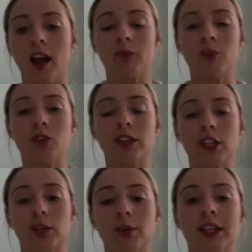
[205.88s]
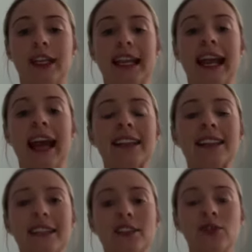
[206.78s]
During the community
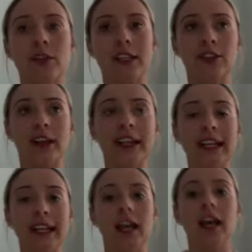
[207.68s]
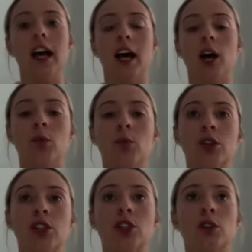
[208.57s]
access retraining,
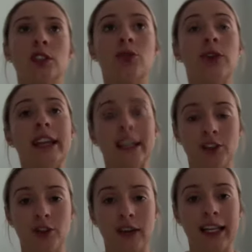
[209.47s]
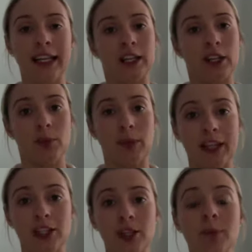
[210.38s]
which looks at reintegrating the
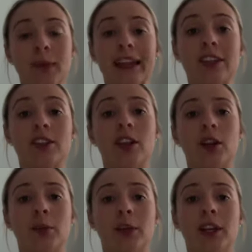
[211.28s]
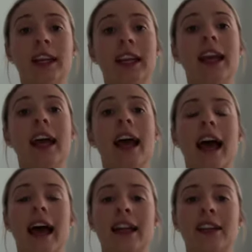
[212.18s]
patient back into the community
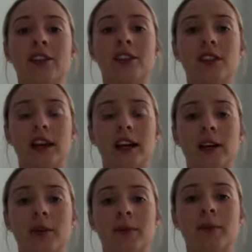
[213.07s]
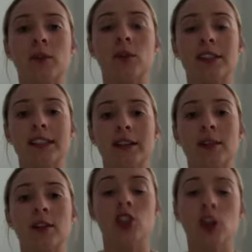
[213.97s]
and looks at
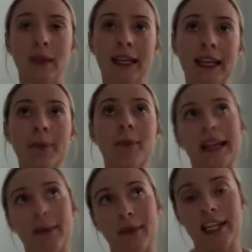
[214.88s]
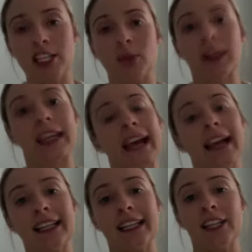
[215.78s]
shopping, money management,
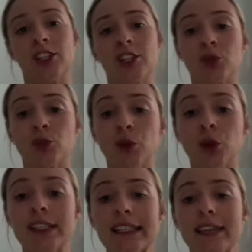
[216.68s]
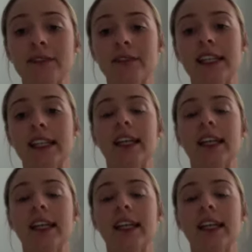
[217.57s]
calculations and road safety,